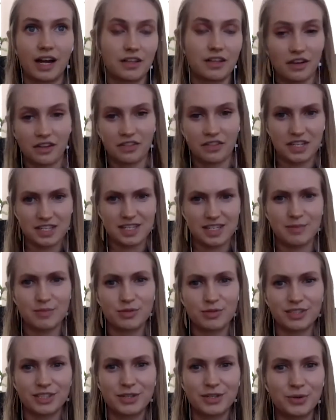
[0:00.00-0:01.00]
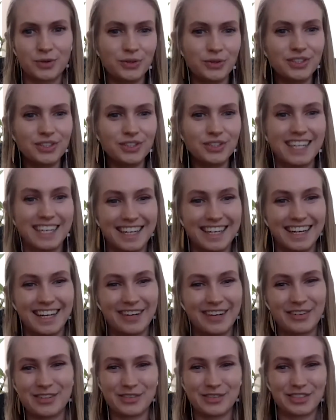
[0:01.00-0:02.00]
thought they seemed really cool and
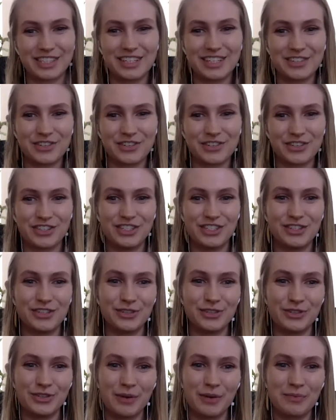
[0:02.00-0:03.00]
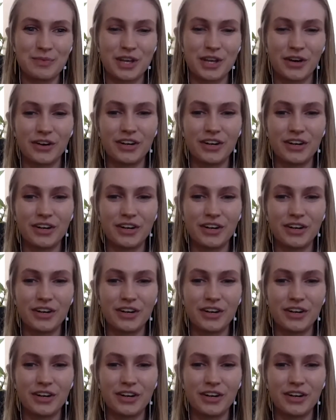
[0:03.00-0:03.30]
I was really interested to do them. So